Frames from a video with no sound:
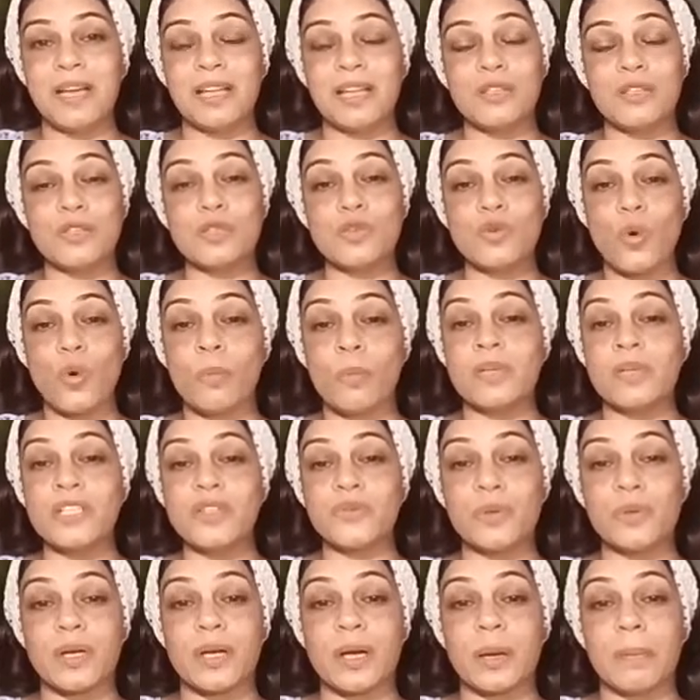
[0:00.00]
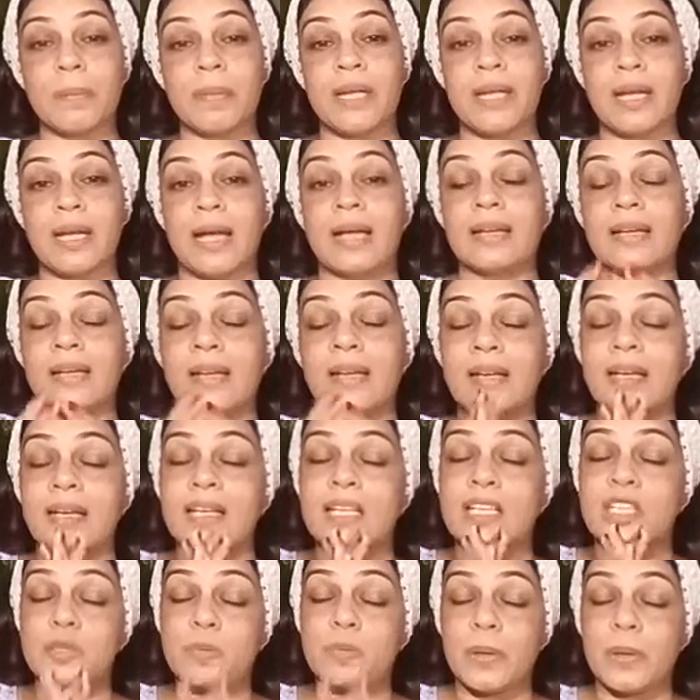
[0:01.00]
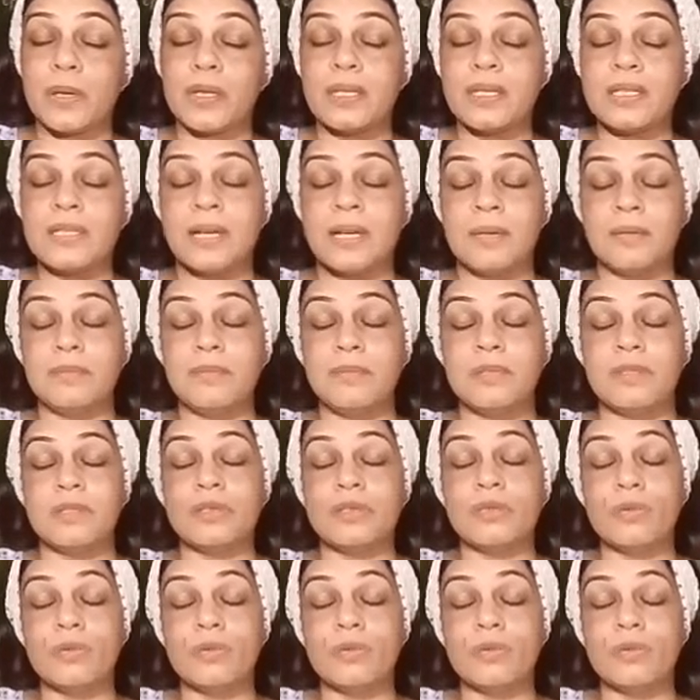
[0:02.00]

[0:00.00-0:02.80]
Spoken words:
thank you so much for coming and sparing time